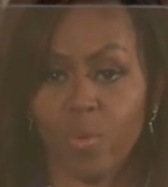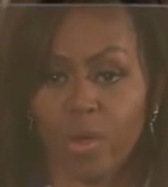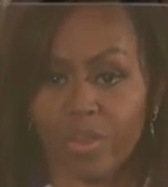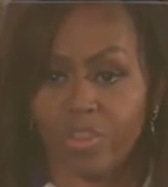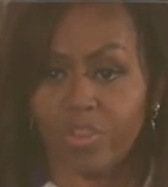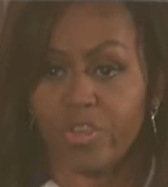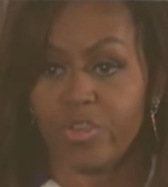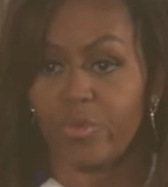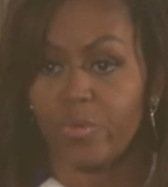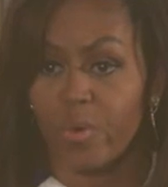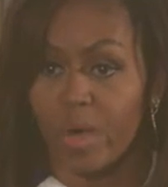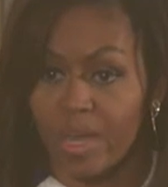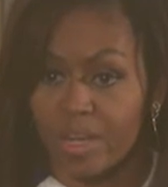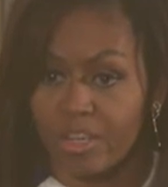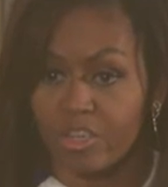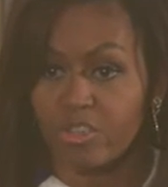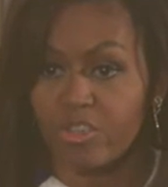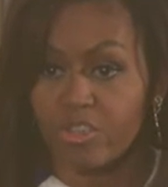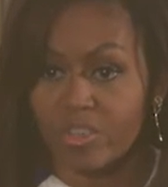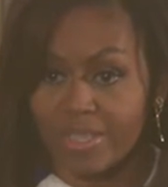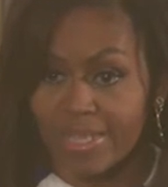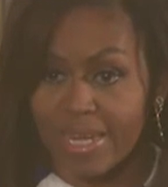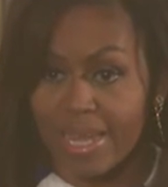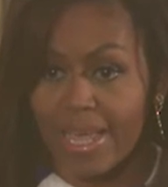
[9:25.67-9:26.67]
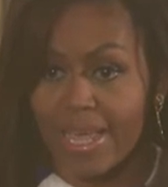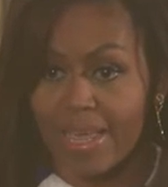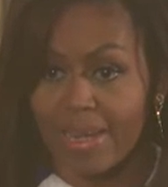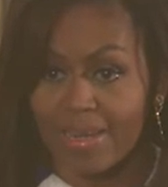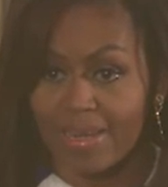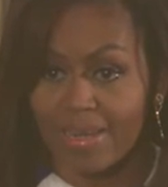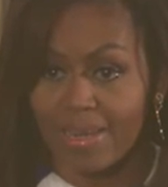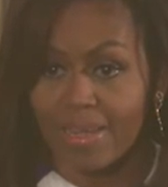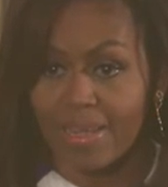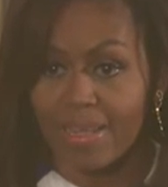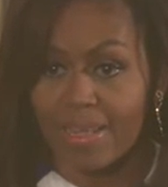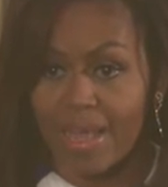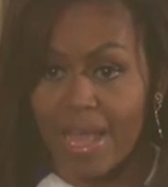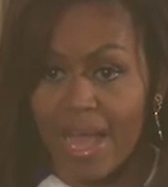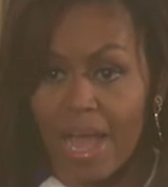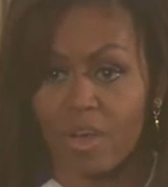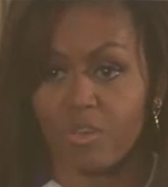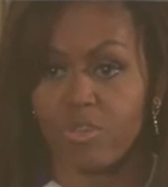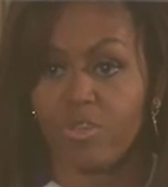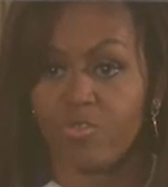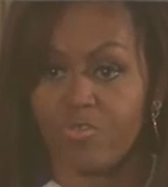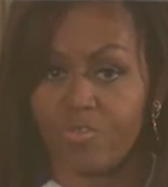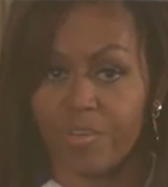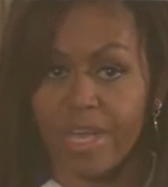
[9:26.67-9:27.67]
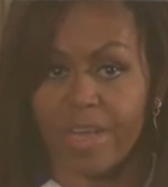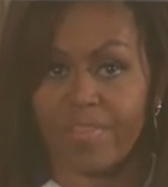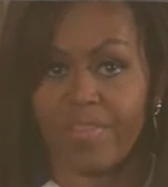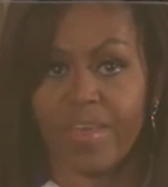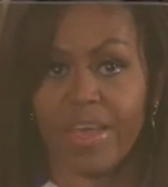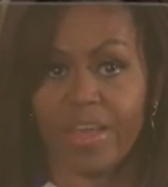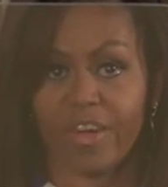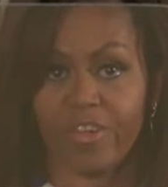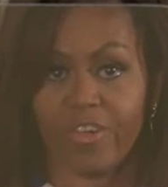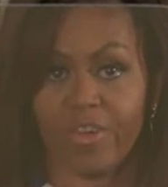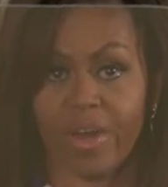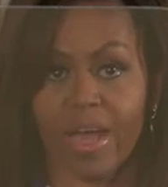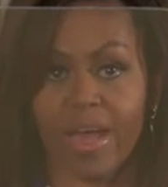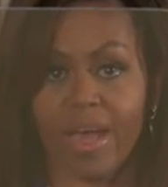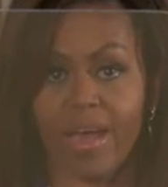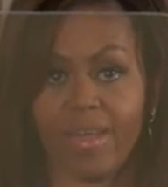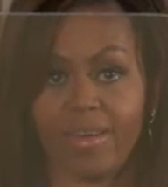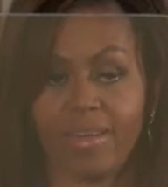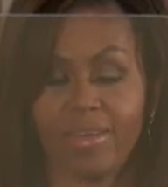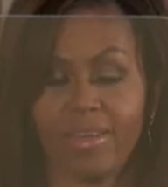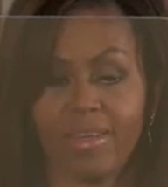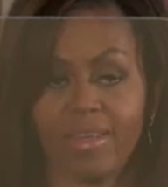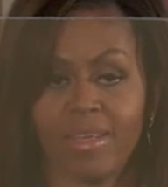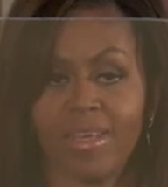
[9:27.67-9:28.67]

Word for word: whether you understand how you've done that or not.